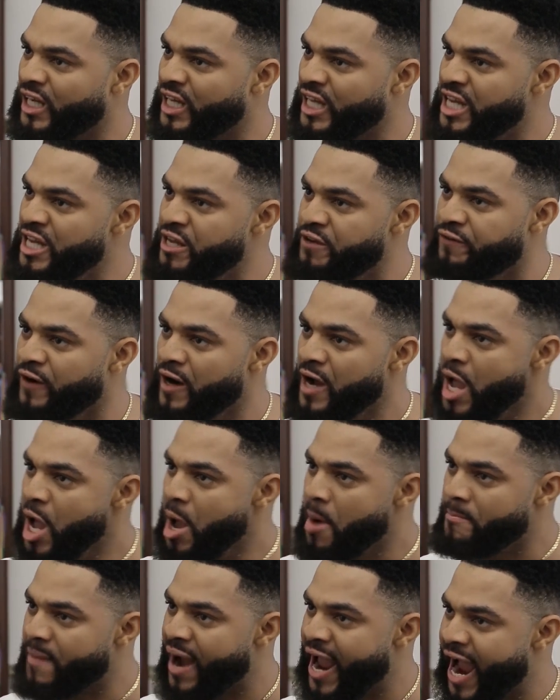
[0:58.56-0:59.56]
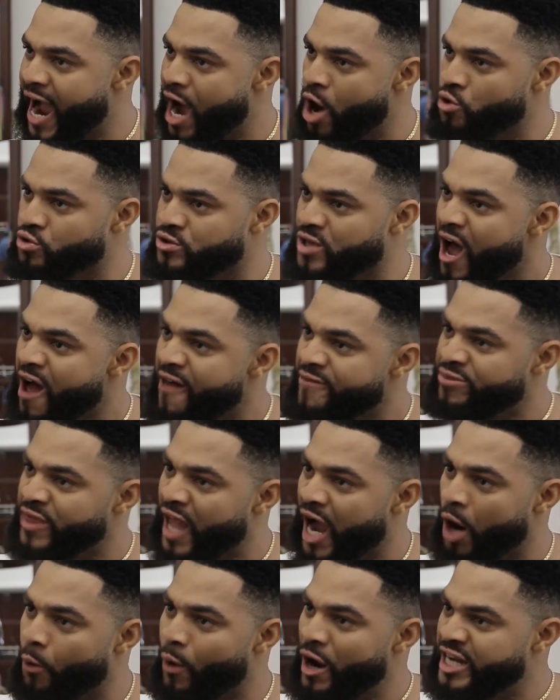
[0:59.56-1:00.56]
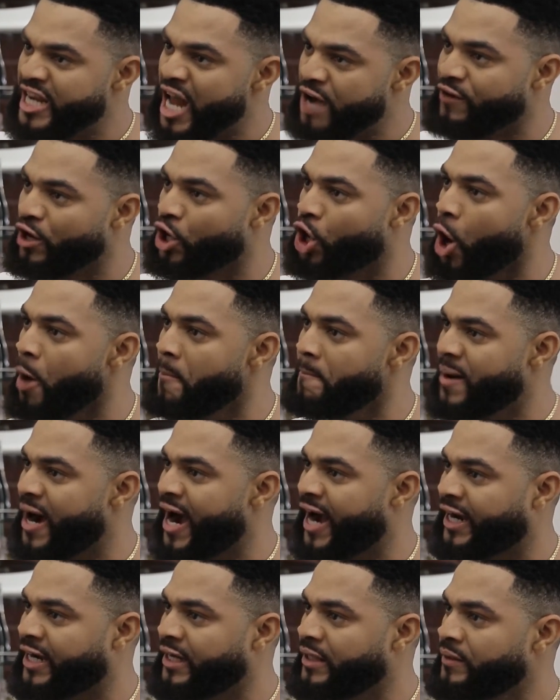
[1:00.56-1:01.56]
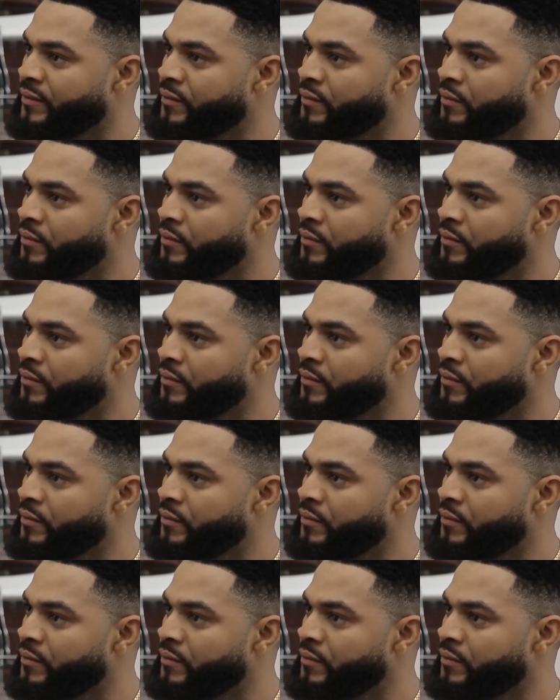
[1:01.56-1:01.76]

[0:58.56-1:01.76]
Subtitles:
Leave my house now and never come back.